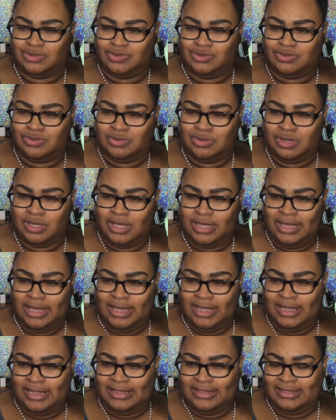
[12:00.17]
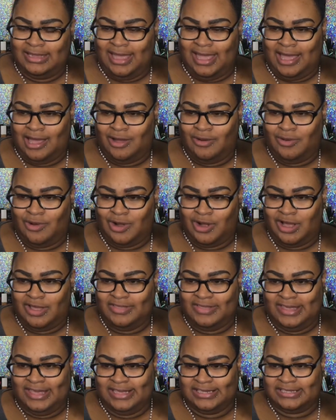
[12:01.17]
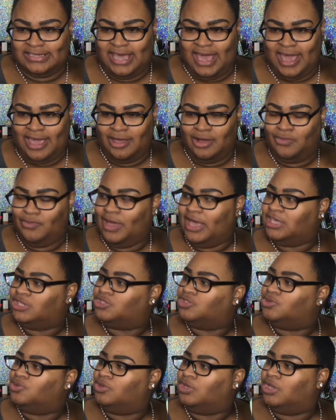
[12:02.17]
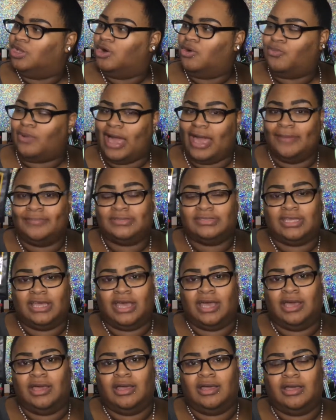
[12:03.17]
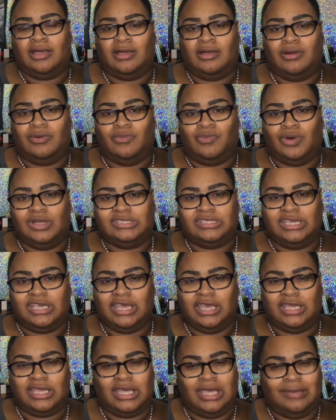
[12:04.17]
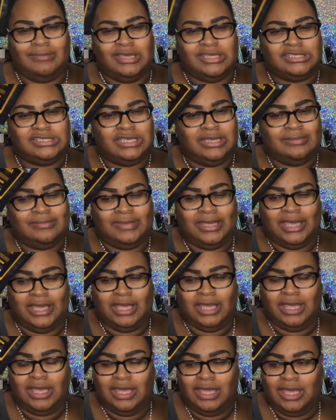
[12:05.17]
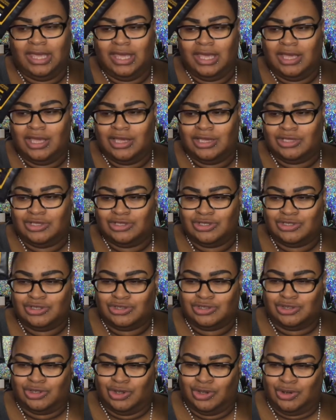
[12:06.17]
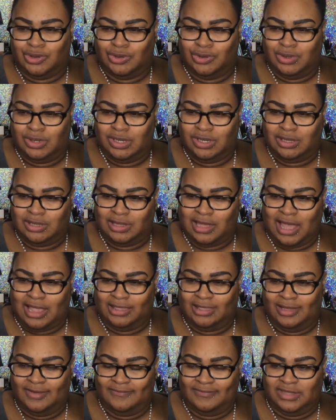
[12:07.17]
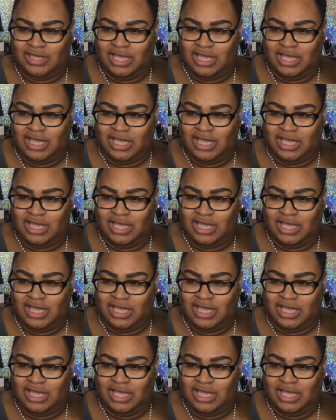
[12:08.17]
to now are these AOA Studio wipes that, once again, Kimmy sent me. So I love